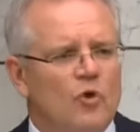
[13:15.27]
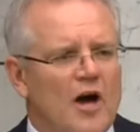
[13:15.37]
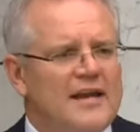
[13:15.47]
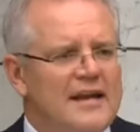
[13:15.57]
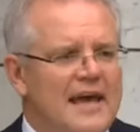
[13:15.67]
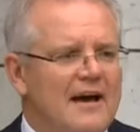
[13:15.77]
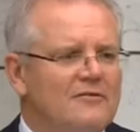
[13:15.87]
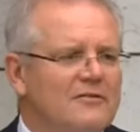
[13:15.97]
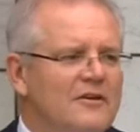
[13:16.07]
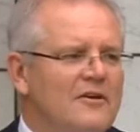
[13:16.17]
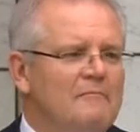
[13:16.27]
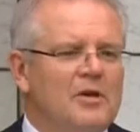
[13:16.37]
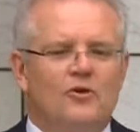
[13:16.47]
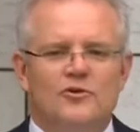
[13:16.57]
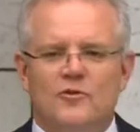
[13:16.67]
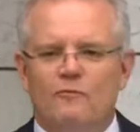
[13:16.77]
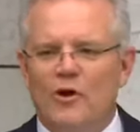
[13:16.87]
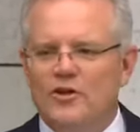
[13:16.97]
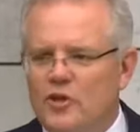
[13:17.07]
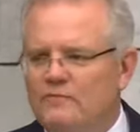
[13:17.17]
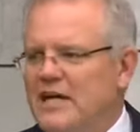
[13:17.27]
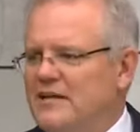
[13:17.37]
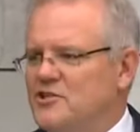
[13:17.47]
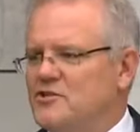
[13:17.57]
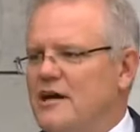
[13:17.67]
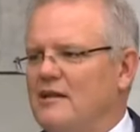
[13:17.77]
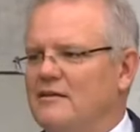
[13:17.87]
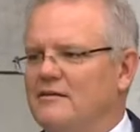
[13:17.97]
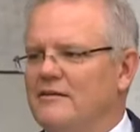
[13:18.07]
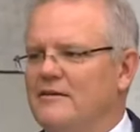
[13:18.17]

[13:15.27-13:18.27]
right now because of what you've done, Australia.